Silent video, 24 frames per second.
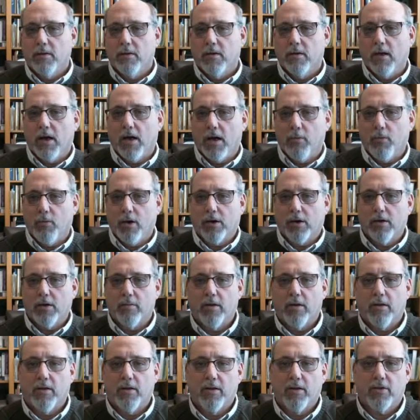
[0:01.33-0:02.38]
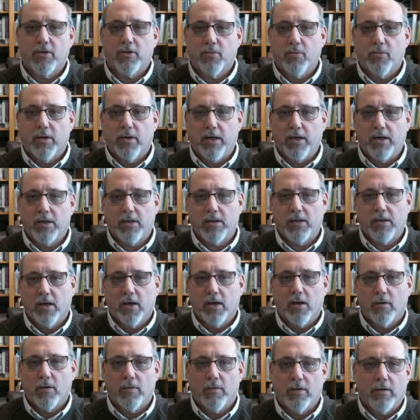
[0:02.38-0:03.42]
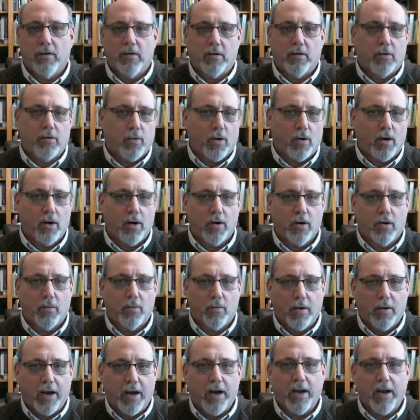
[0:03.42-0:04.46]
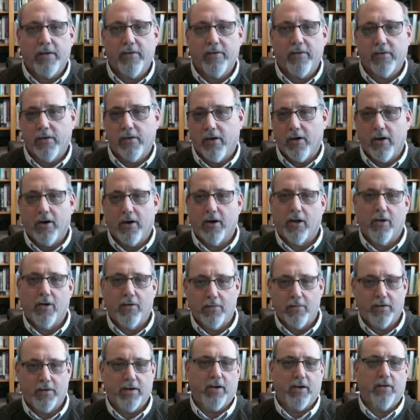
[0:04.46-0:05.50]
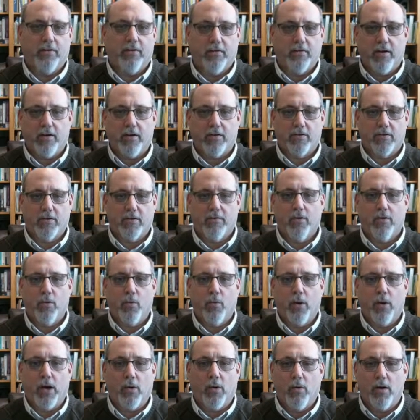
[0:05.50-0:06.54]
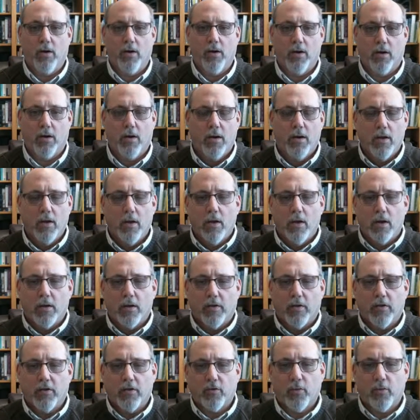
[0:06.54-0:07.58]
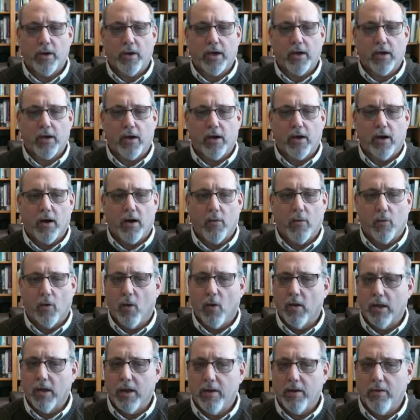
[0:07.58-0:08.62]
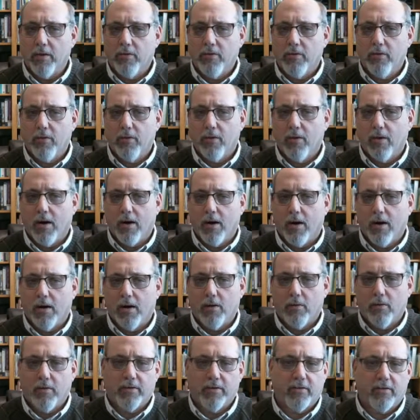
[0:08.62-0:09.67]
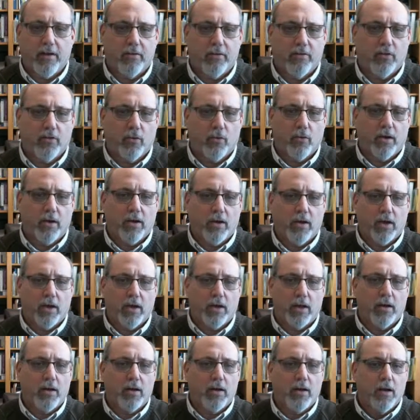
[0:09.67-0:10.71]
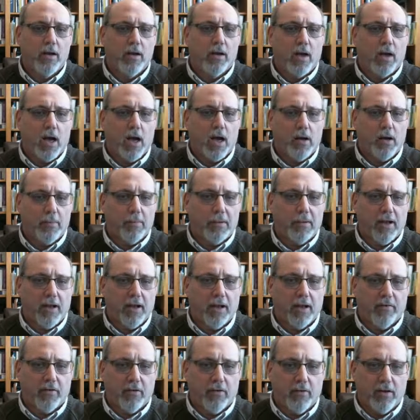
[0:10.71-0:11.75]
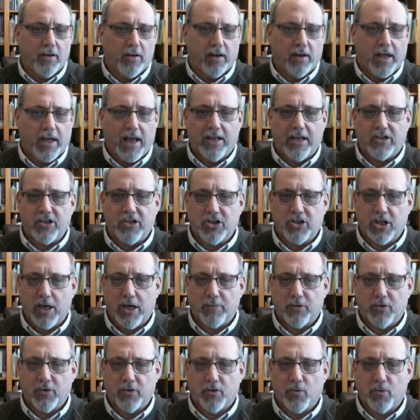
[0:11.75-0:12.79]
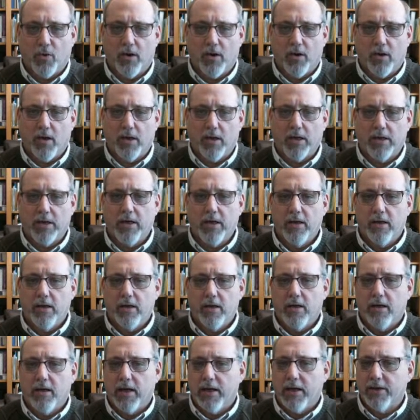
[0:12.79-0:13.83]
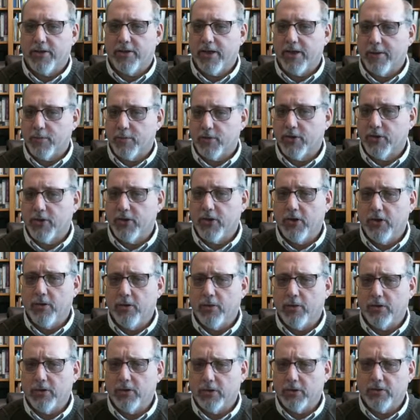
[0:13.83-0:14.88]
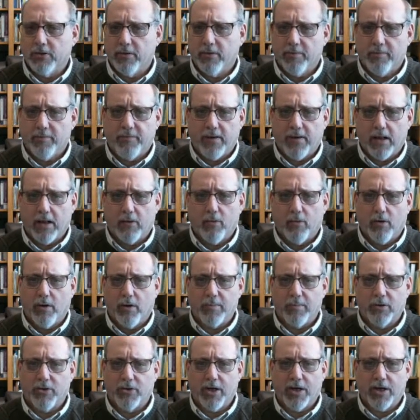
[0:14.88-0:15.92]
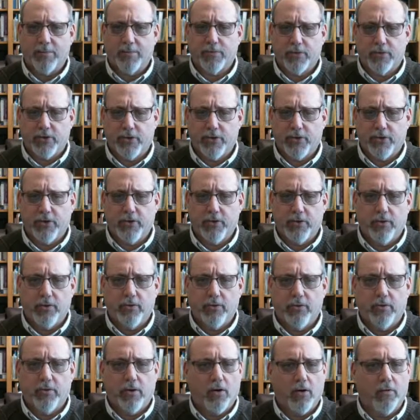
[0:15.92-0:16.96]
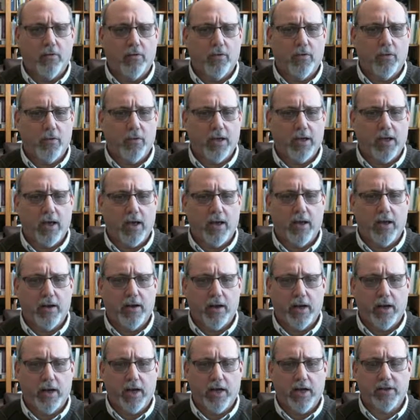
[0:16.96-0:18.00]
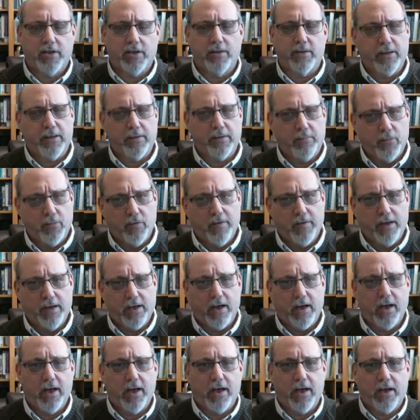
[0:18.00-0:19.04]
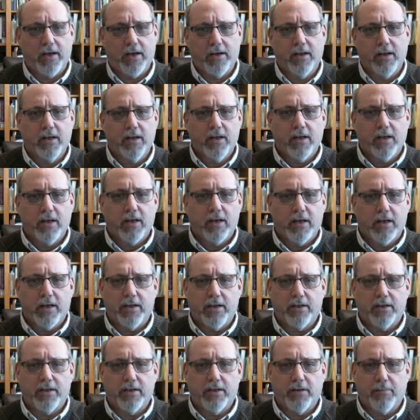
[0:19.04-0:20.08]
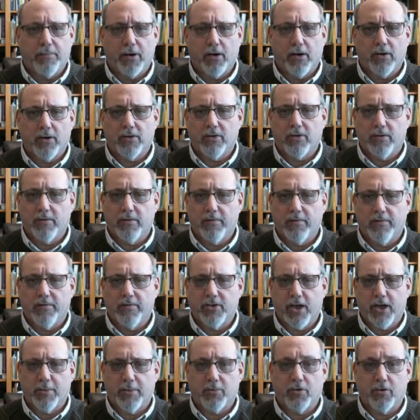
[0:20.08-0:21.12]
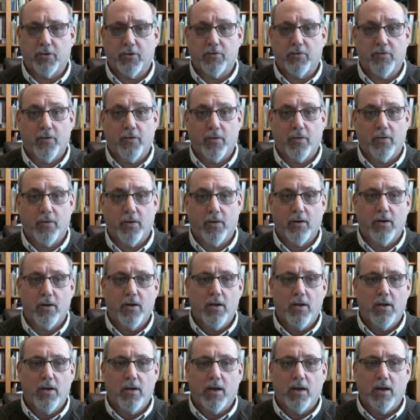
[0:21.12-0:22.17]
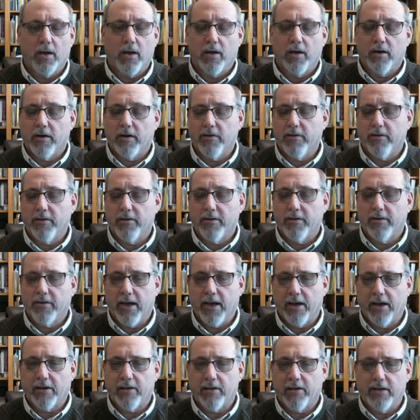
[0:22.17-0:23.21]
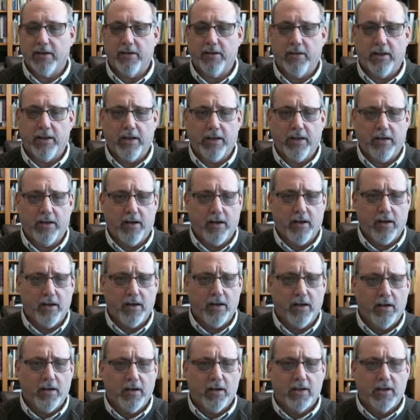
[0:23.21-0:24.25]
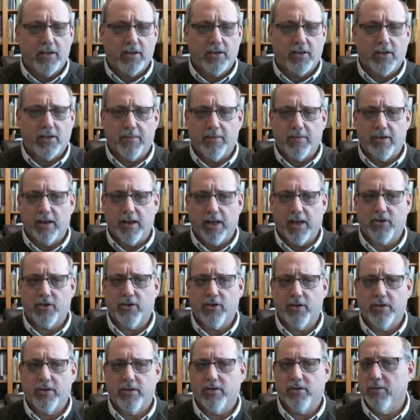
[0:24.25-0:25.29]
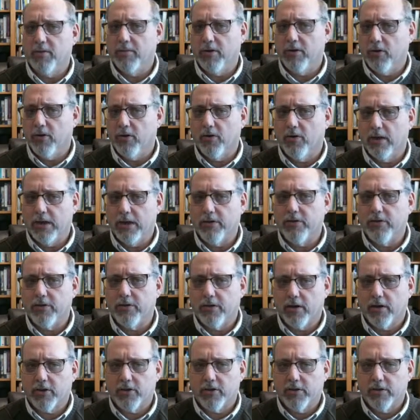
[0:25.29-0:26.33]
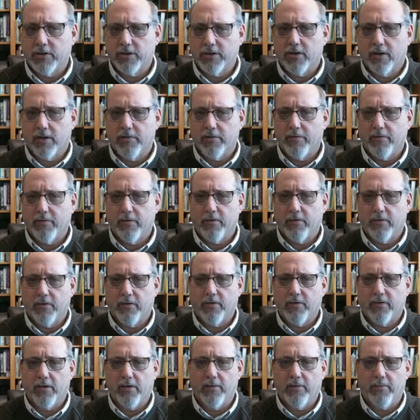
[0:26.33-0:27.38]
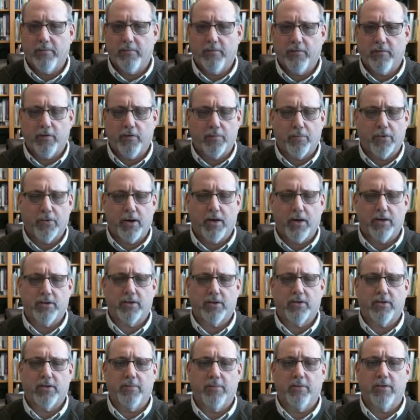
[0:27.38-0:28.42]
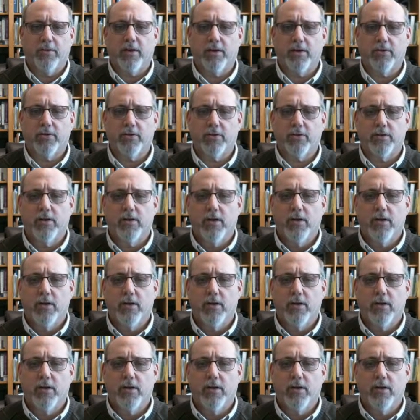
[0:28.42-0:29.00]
Hi, and welcome to this week's required readings and audio and video section for week one. This week, rolling into our residential weekend, I'm going to have you engage in chapters 1 and chapters 2. We'll do some follow-up in chapter 2 over the weekend and actually be moving ahead into parts of chapter 4 in addition to tackling the simulation, some early introductory stuff for the sim for project simulation.